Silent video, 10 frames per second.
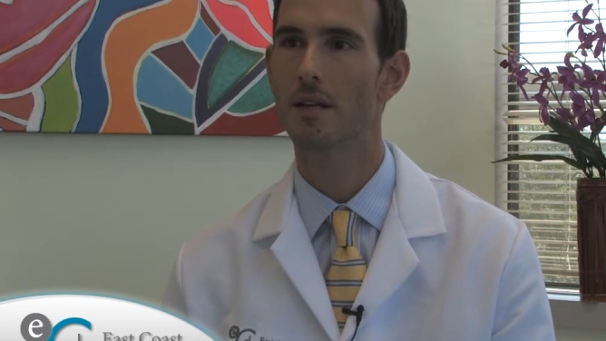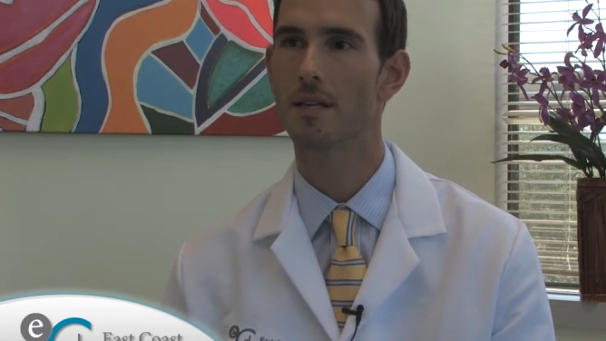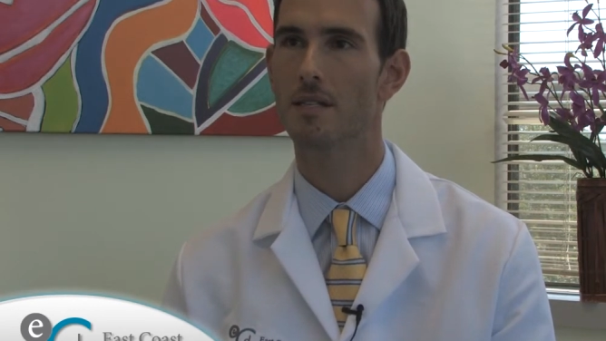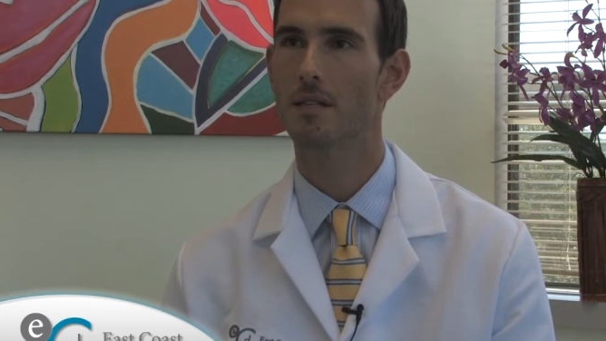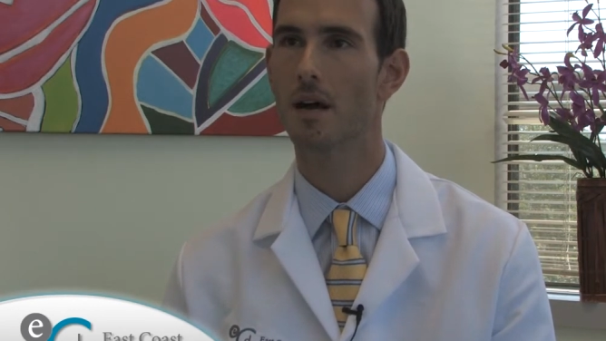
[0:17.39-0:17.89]

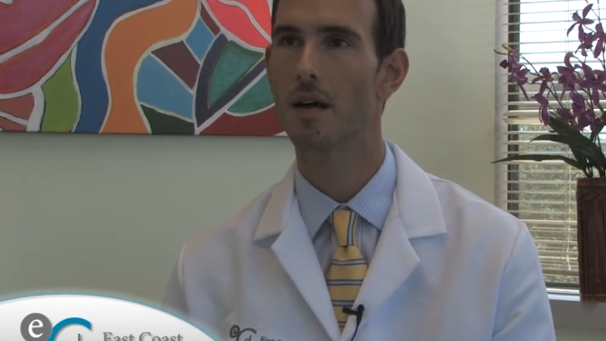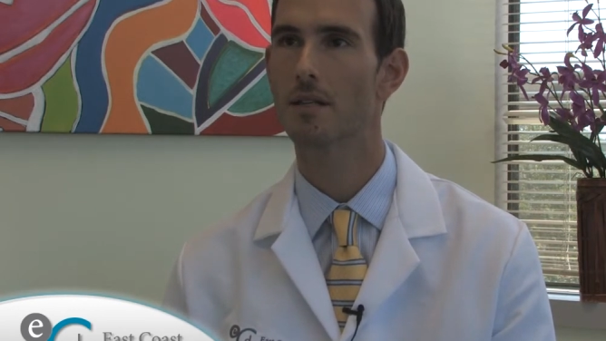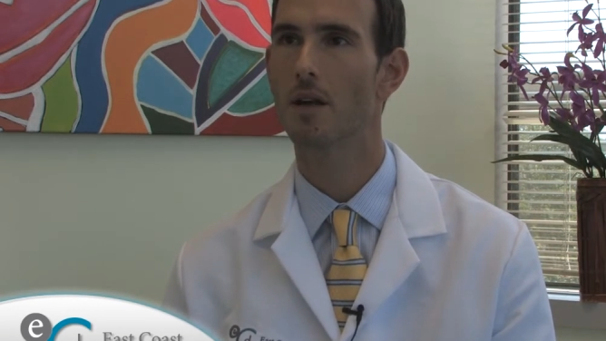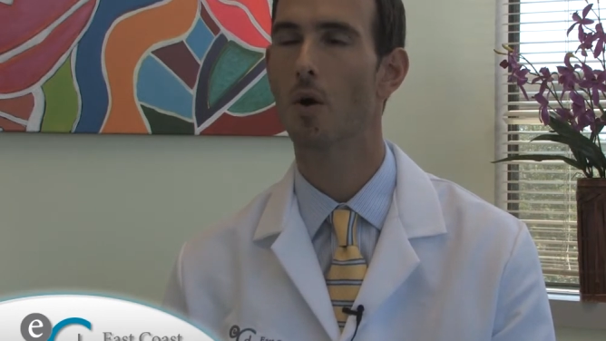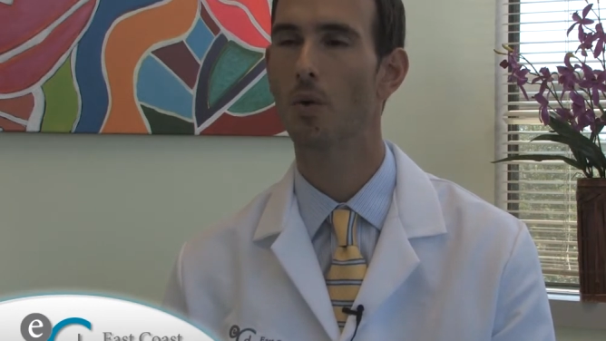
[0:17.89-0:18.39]
is
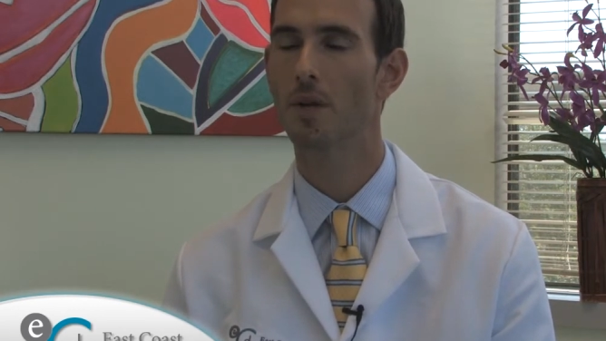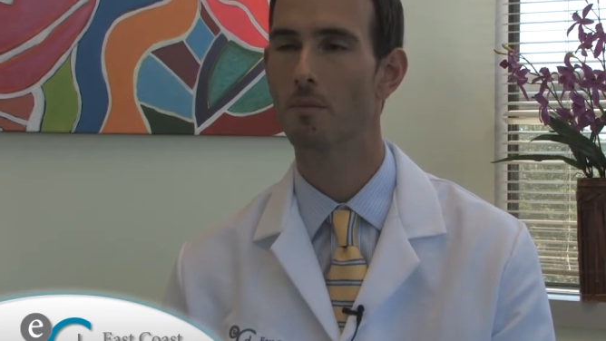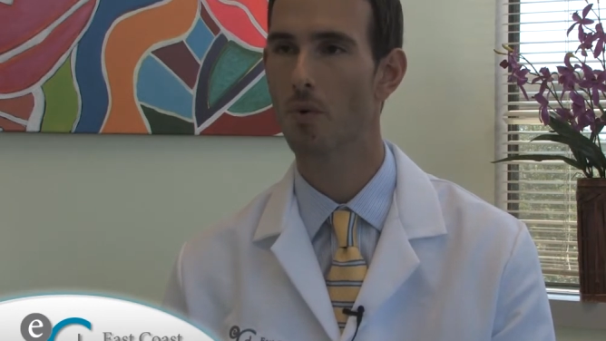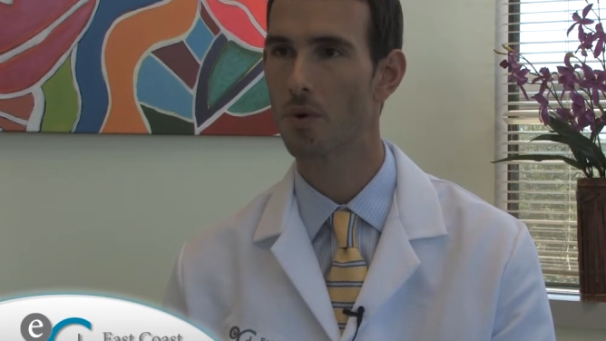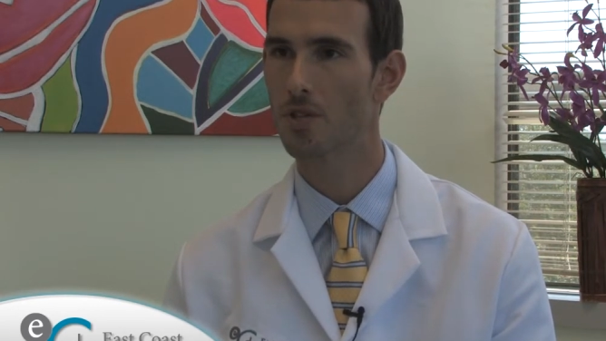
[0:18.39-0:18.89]
not
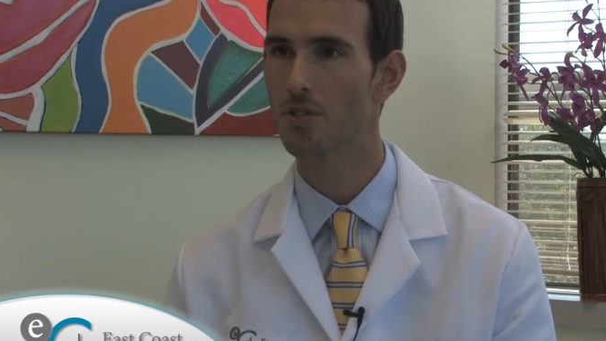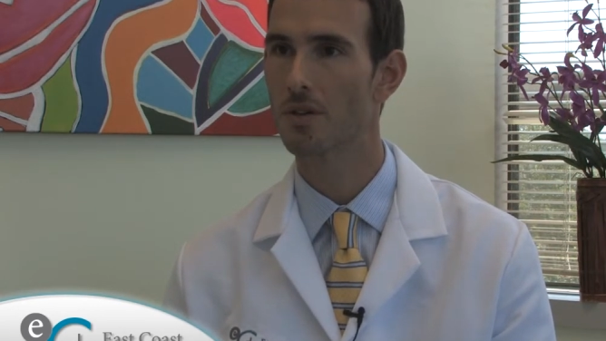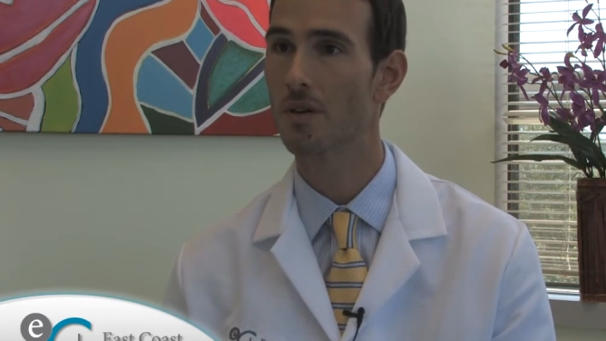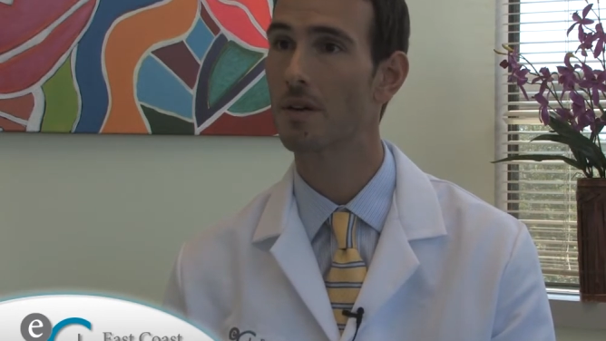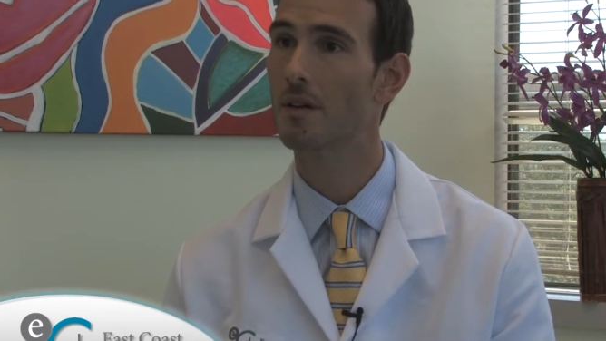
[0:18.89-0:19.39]
holding
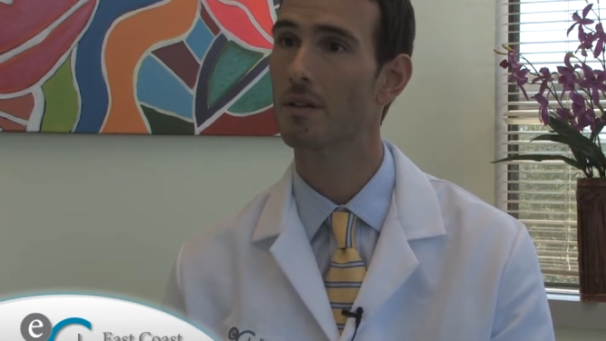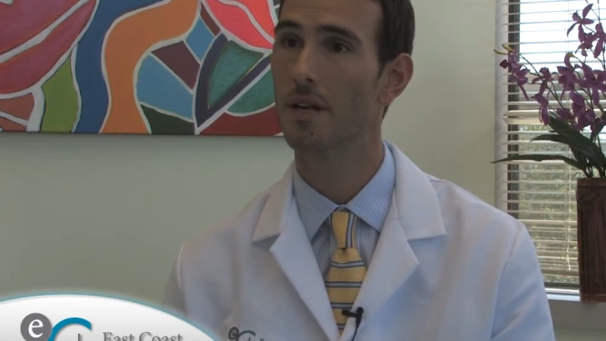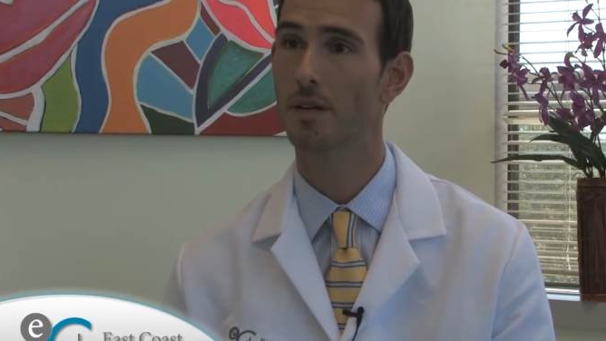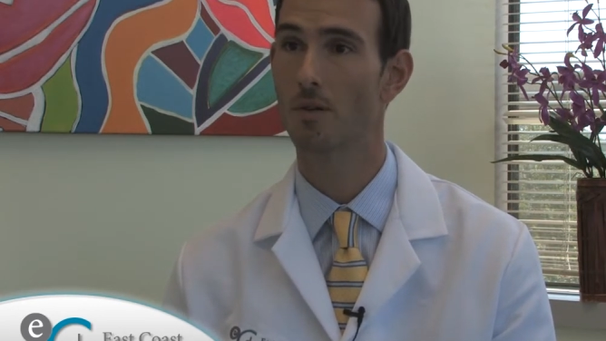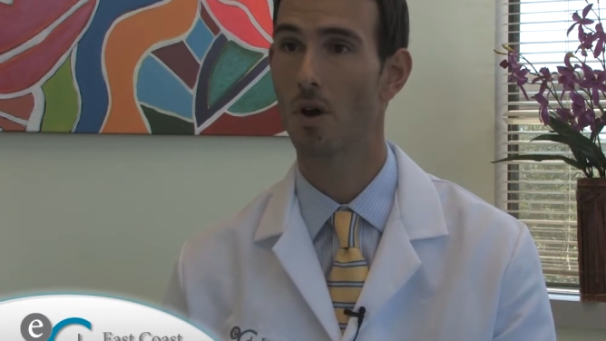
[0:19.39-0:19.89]
moisture
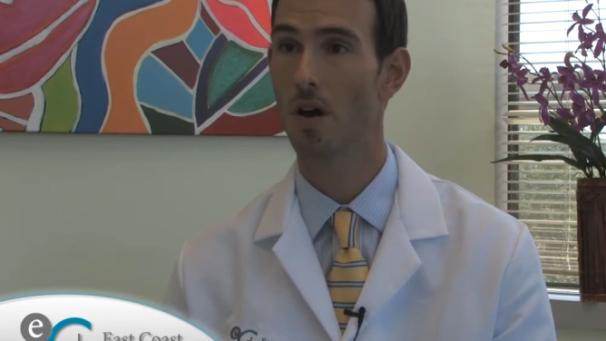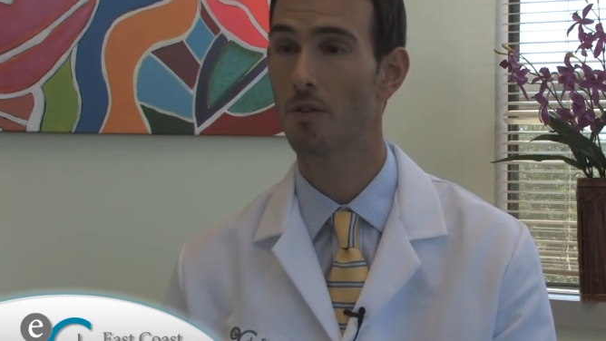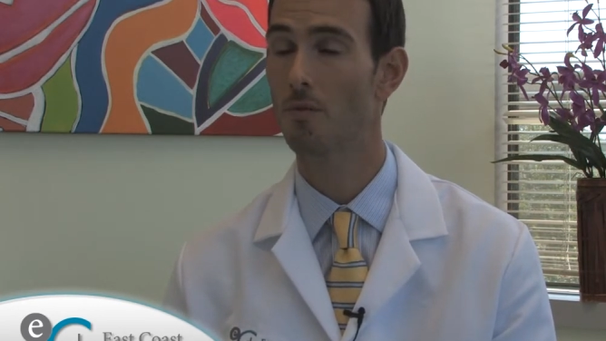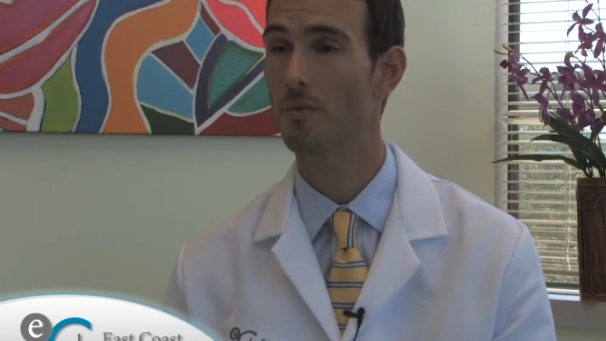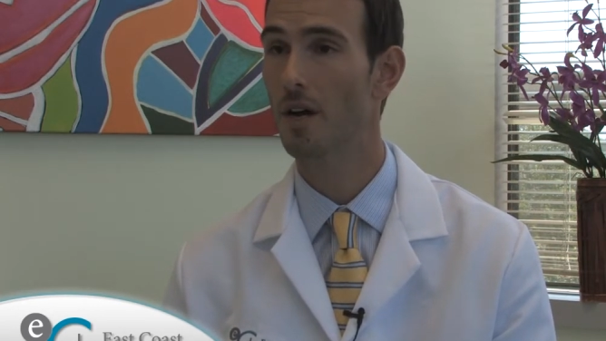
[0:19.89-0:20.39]
like
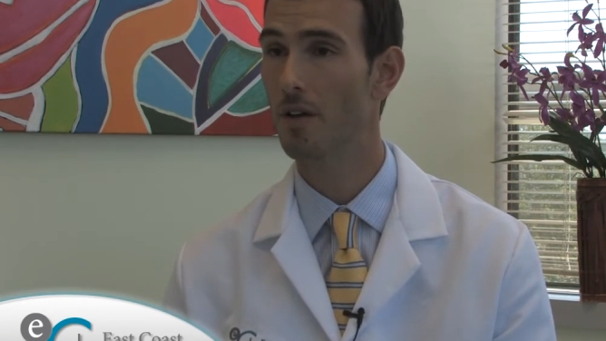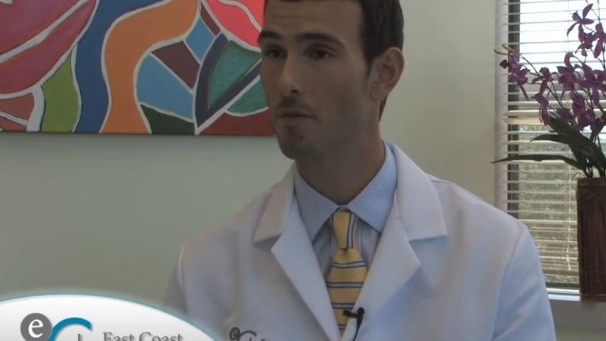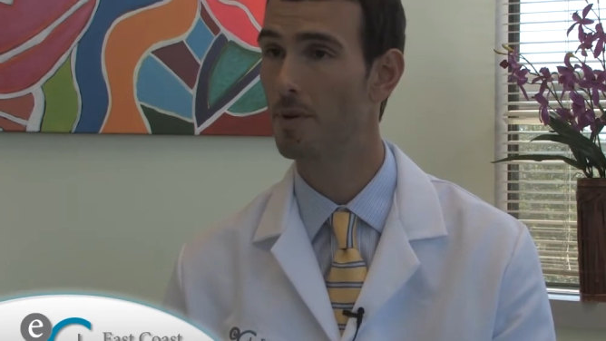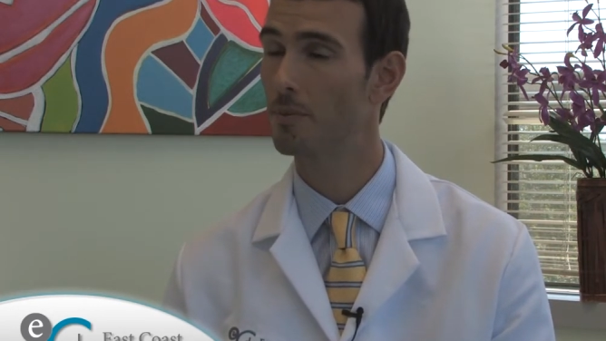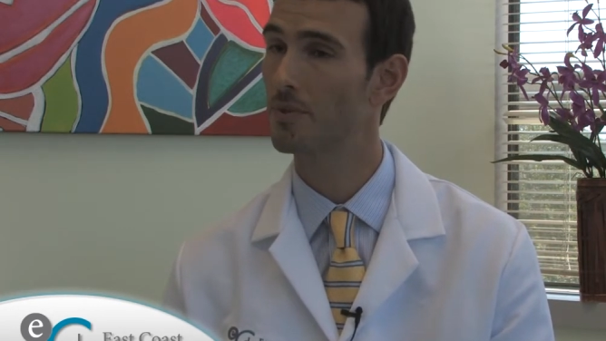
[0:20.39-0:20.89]
other
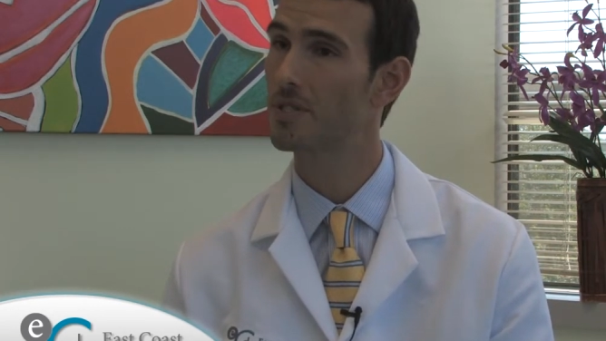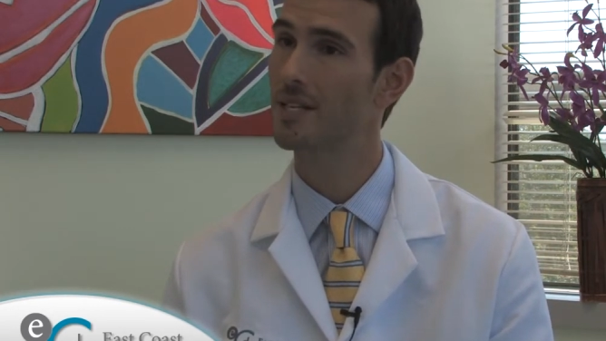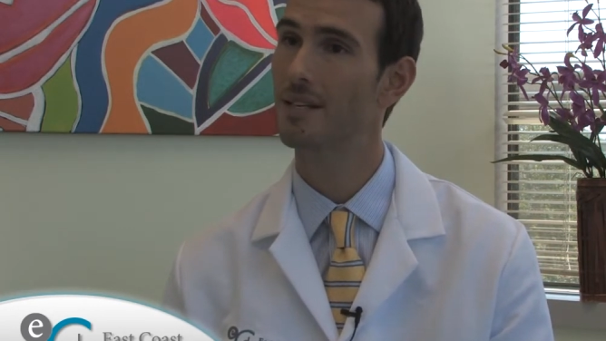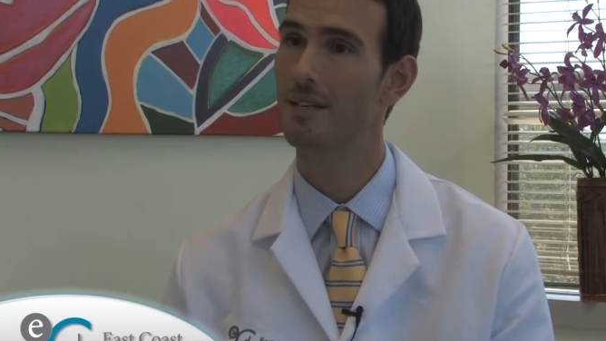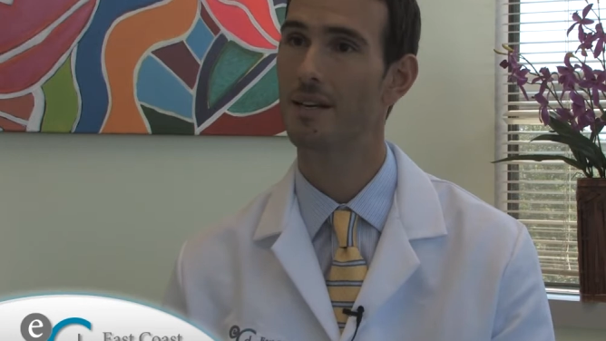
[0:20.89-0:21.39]
people's
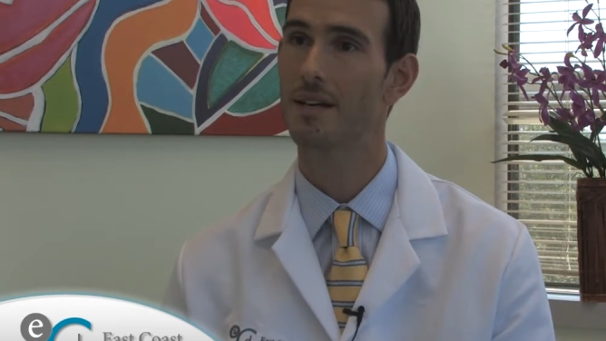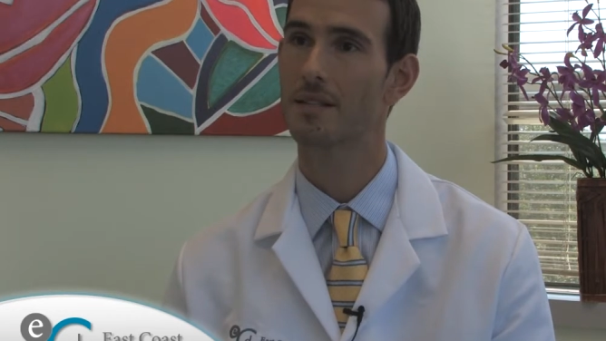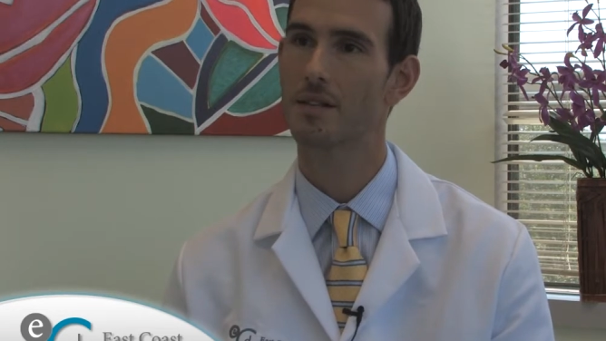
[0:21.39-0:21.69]
skin does.